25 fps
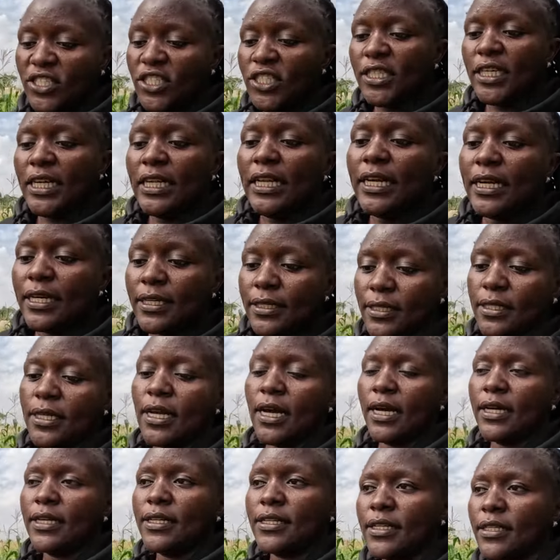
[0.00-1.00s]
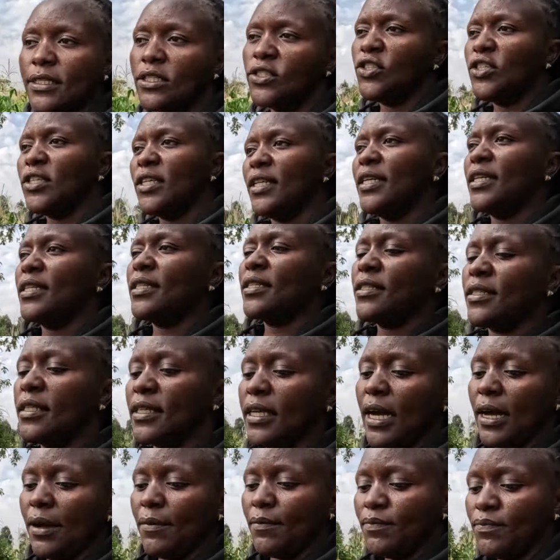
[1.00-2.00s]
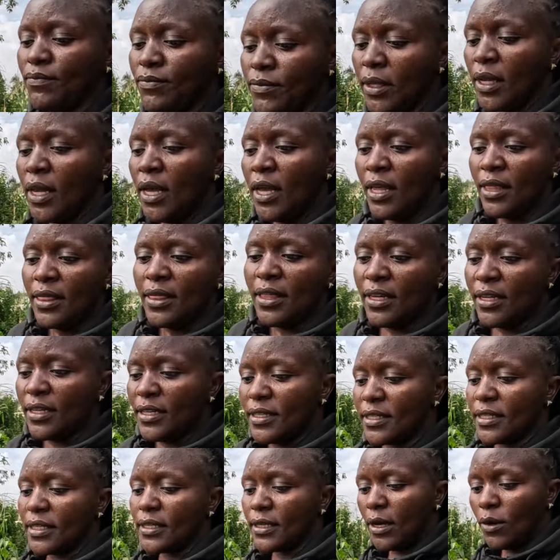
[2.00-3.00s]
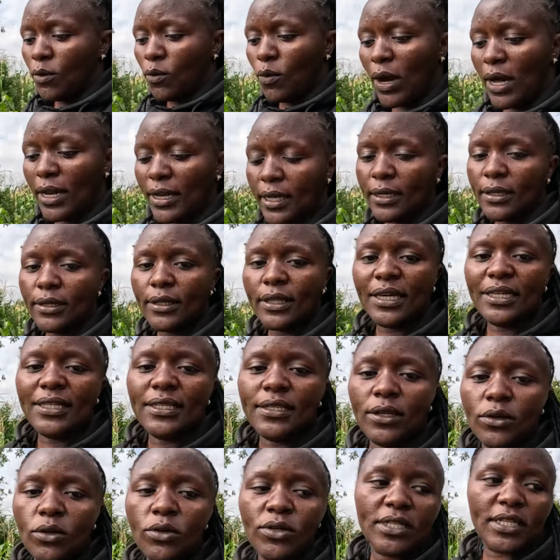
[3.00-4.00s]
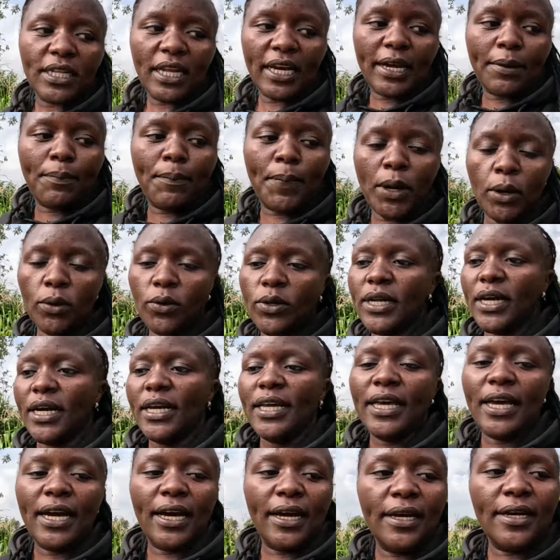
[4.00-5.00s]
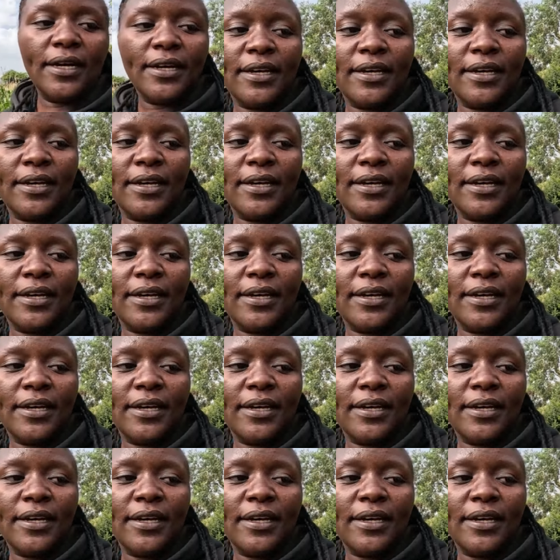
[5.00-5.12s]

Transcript: shillings, 100 shillings, yeah. There is one that looks like powder here.